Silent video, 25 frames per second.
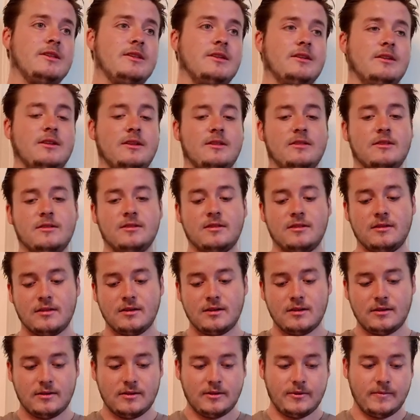and
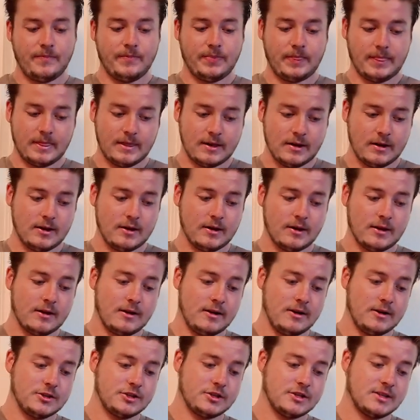the
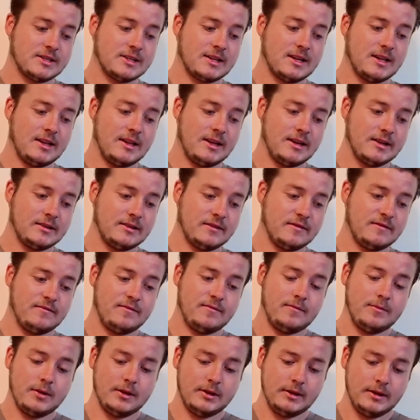unconscious
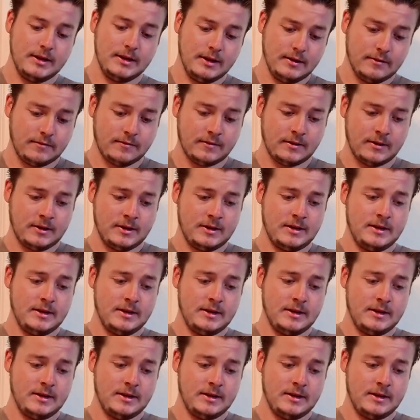collective belief